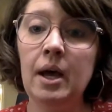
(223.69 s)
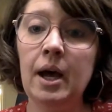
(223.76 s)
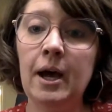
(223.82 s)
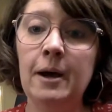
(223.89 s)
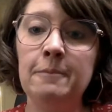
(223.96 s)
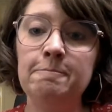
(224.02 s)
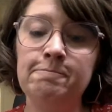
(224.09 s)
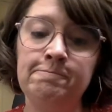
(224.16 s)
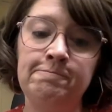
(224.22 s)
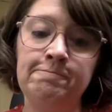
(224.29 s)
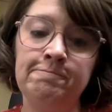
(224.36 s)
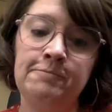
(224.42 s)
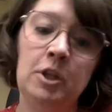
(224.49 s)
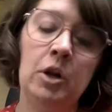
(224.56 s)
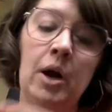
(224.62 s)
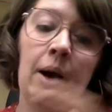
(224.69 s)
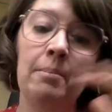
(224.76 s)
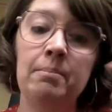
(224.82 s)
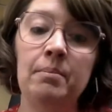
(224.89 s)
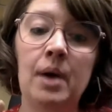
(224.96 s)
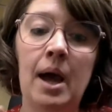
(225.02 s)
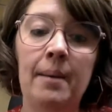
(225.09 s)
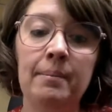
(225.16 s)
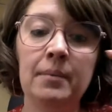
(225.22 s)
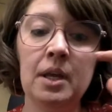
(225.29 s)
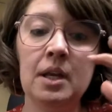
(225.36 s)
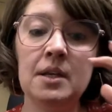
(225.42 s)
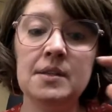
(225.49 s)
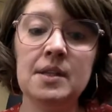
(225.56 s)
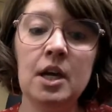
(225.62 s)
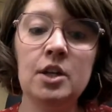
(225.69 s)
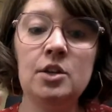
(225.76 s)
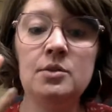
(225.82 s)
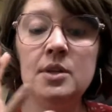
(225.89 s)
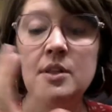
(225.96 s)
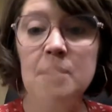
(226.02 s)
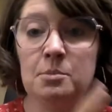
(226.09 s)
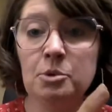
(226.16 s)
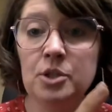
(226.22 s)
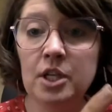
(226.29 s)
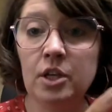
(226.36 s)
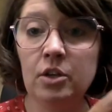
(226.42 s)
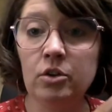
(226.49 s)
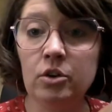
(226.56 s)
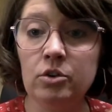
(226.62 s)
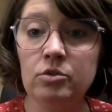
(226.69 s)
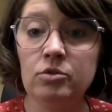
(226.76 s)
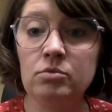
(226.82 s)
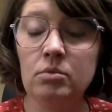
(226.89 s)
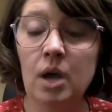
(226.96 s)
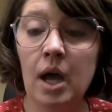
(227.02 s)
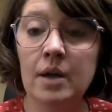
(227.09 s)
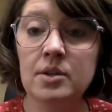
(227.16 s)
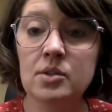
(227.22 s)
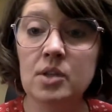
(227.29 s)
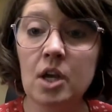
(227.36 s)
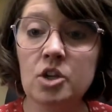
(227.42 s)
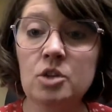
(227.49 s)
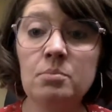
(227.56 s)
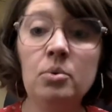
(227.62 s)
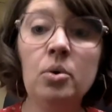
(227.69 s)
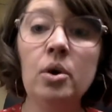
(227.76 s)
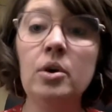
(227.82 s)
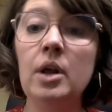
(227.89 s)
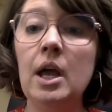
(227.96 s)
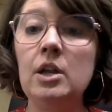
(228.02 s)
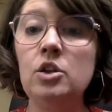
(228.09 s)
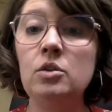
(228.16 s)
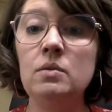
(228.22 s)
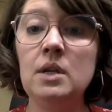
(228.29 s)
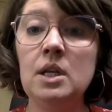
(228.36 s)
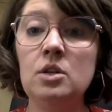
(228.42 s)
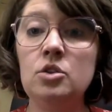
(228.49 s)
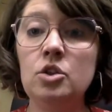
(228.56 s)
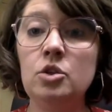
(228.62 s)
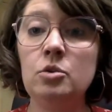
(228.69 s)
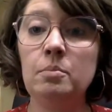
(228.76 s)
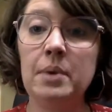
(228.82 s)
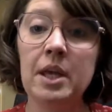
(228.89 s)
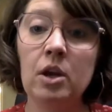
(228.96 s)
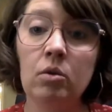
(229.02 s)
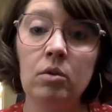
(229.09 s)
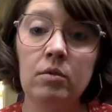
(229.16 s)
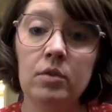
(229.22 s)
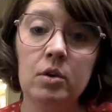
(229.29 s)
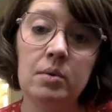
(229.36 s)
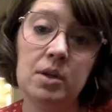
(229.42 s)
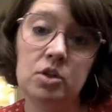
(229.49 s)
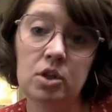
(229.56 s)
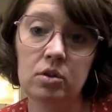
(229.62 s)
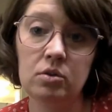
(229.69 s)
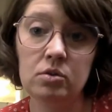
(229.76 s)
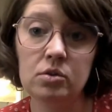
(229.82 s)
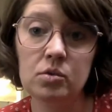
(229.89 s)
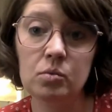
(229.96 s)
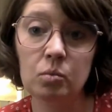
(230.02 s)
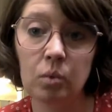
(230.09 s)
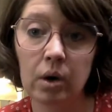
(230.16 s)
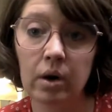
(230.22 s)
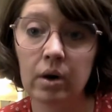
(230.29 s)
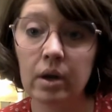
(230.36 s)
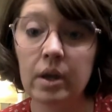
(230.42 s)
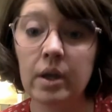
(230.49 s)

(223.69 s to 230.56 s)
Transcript: I'm going to assign you to this particular discussion board, and you need to peer review each other's work,